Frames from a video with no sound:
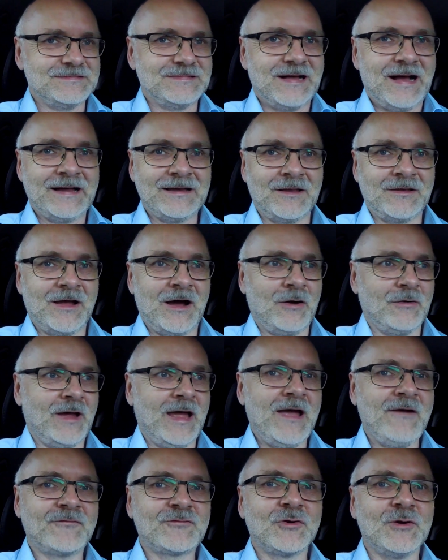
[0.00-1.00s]
I don't know. I
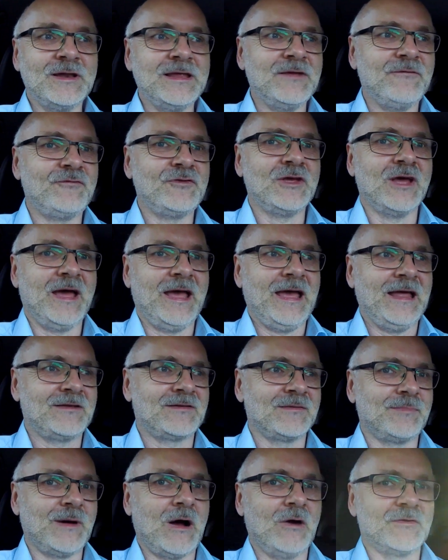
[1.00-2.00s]
have to leave here at
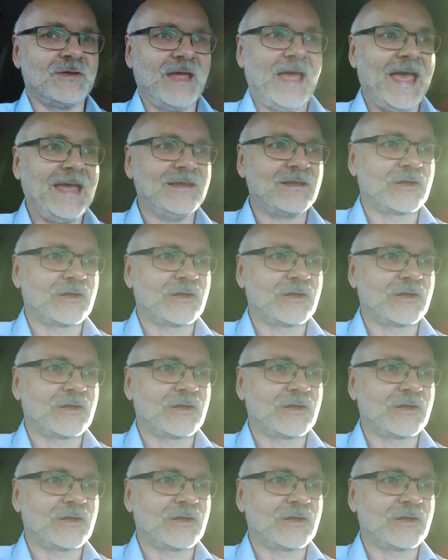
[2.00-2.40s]
about 8